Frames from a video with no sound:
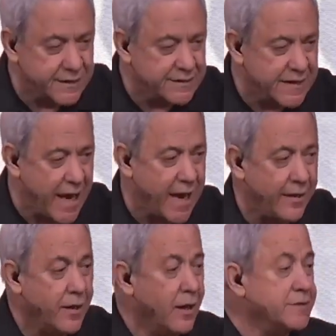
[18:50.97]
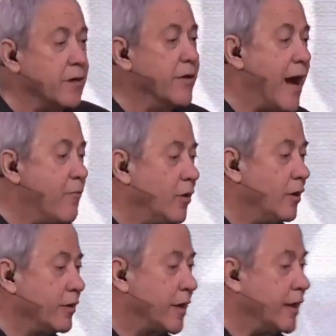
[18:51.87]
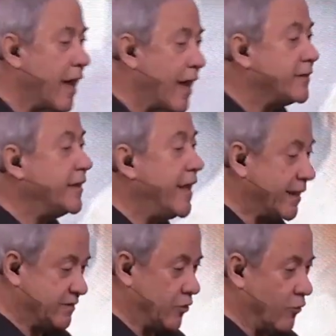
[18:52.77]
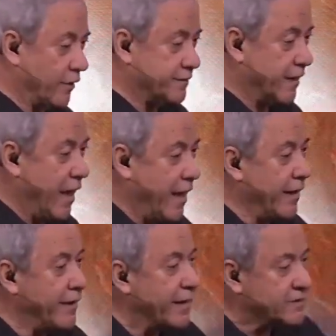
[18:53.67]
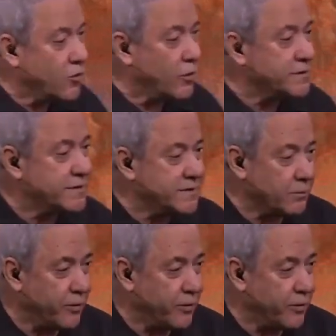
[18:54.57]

in his hand. So now we're looking at the next horse. And the next horse is a